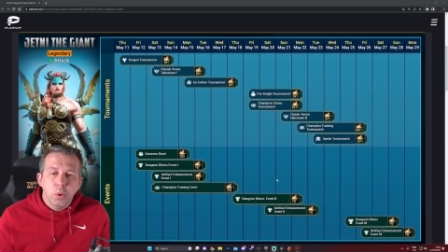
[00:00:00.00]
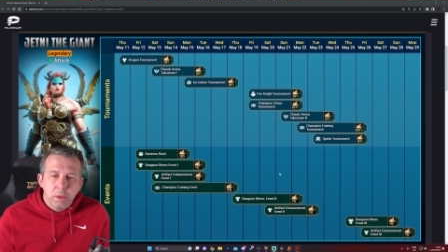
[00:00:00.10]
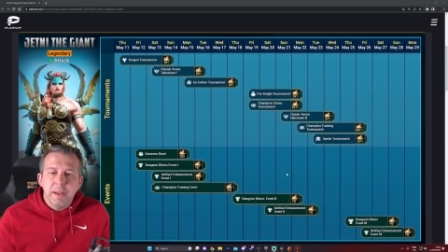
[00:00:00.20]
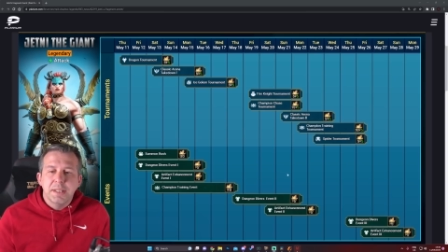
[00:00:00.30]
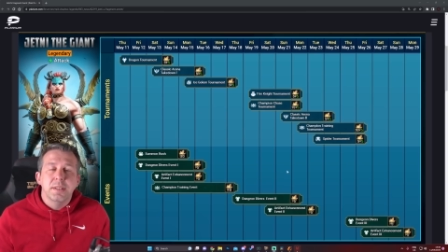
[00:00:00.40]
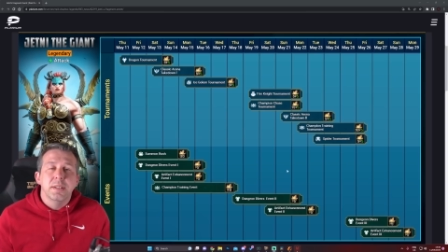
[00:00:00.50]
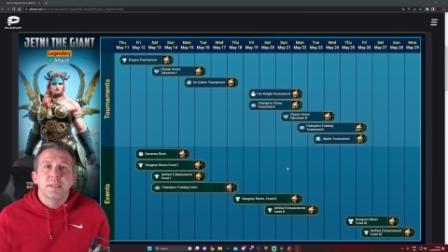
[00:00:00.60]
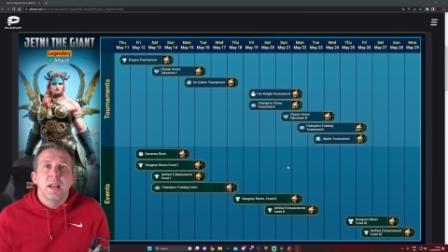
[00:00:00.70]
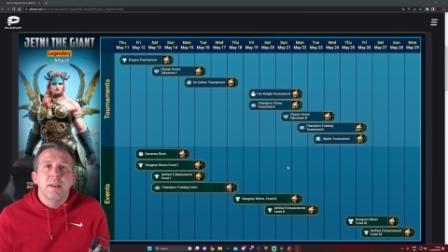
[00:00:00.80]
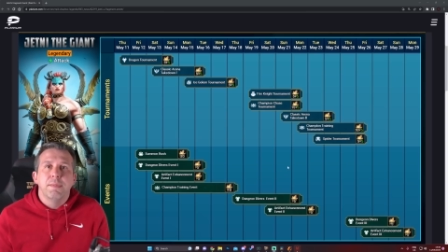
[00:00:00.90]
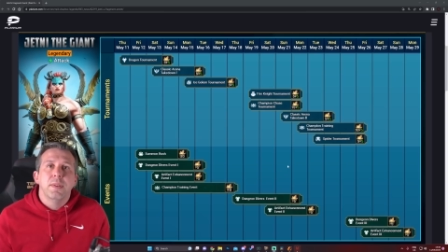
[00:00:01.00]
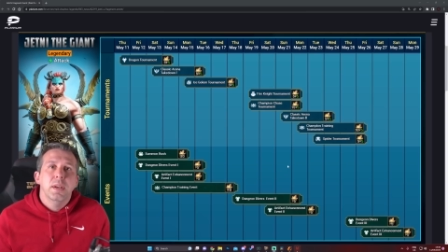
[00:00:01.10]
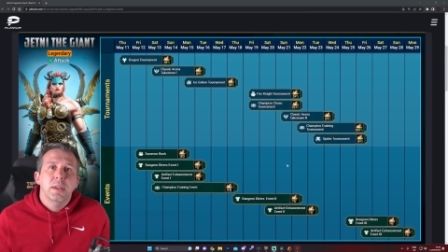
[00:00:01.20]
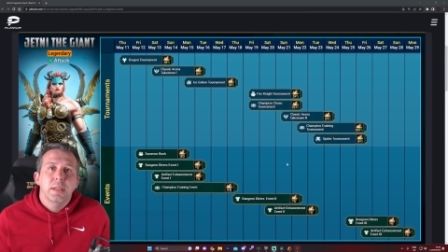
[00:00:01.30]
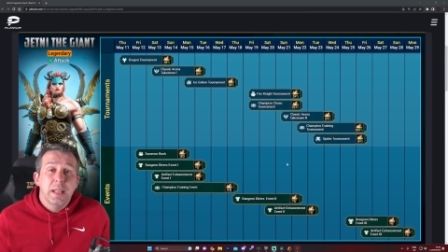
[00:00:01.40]
all the rest of the stuff,
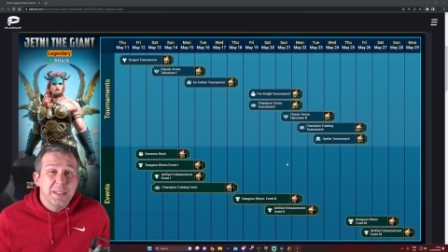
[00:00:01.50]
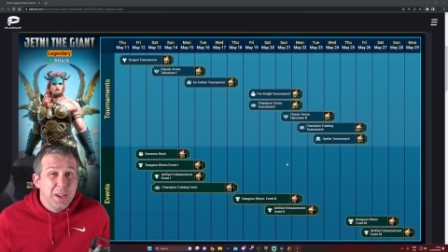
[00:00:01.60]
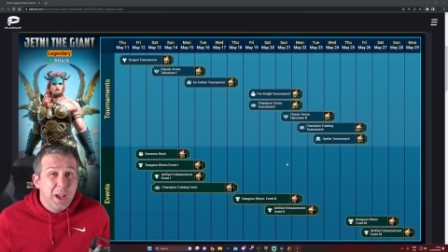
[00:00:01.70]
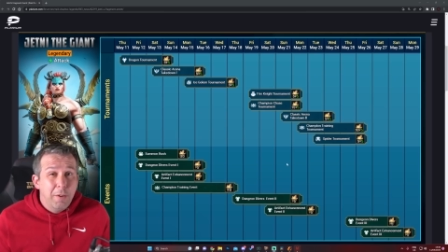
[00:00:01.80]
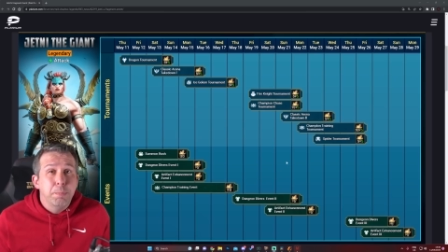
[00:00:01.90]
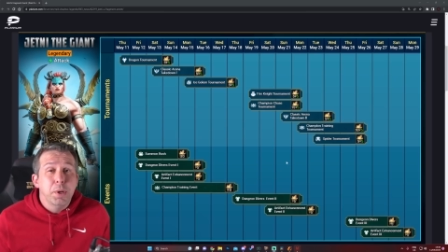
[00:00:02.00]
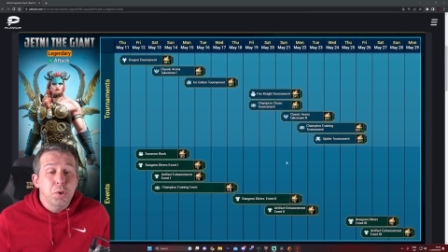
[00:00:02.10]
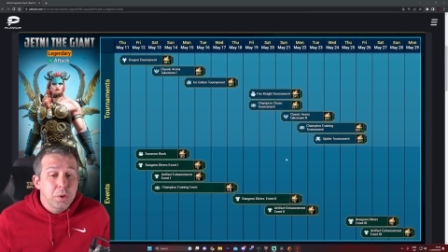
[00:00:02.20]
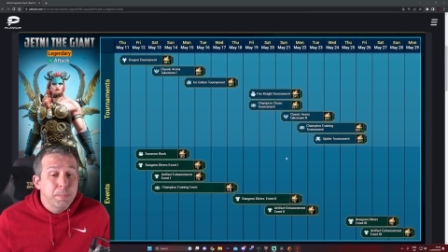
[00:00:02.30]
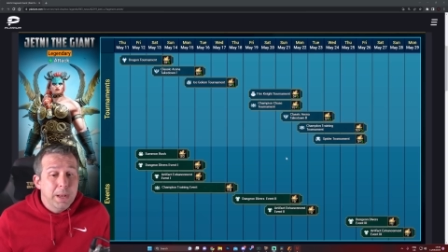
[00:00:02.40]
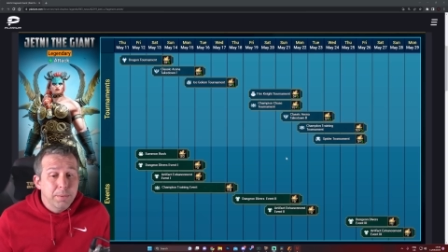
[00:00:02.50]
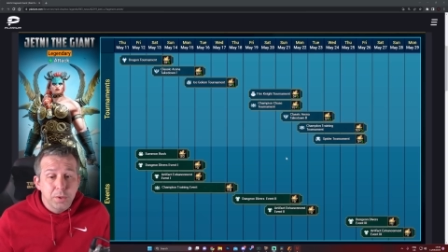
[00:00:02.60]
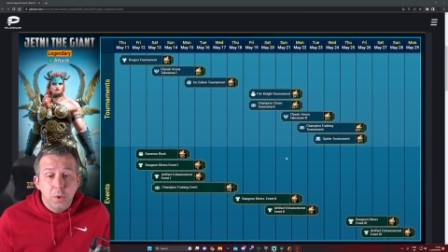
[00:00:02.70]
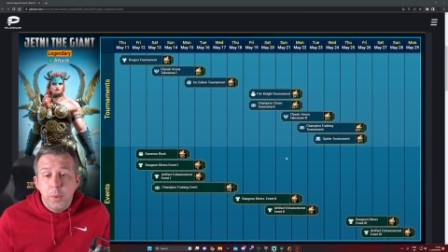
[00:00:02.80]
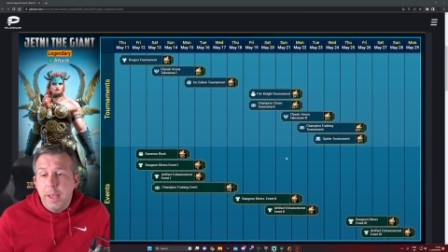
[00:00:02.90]
they're tough, but you should be able
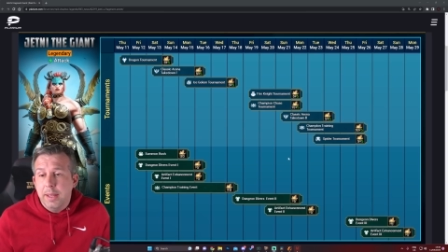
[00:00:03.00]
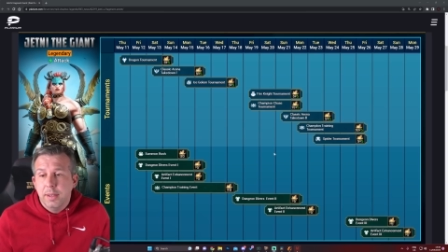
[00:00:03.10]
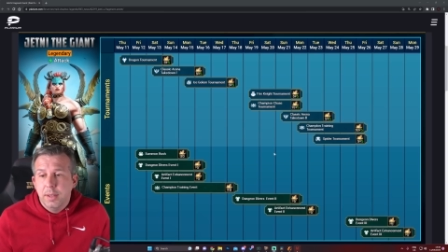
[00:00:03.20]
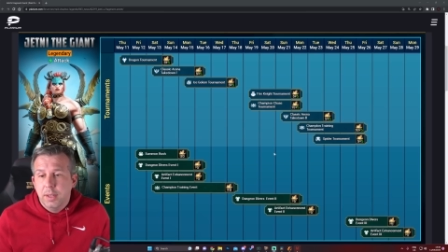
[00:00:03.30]
to do it.